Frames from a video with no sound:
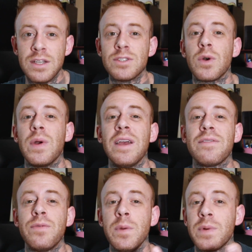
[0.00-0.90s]
So
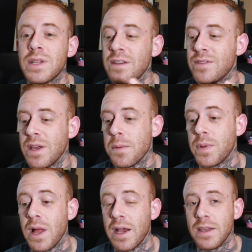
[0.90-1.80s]
if we believe they
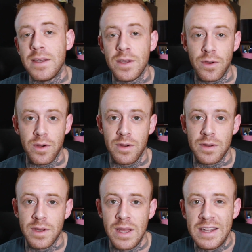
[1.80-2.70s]
apply here
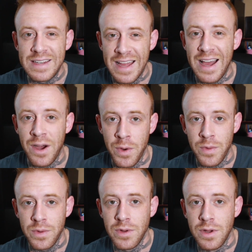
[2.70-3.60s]
and now,